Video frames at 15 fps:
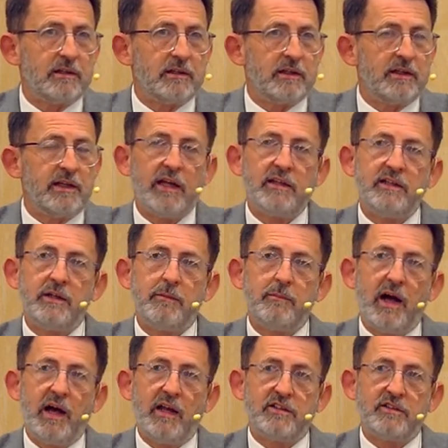And that dear
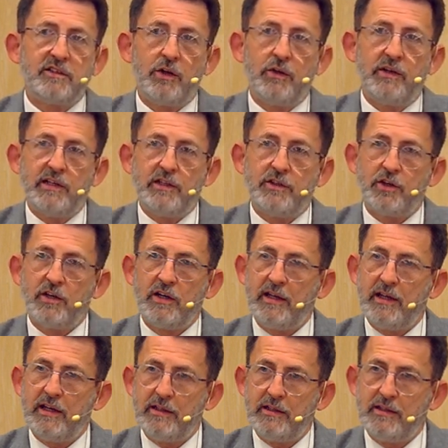man is now in
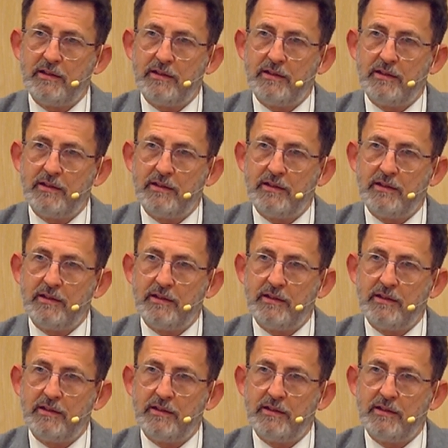eternity.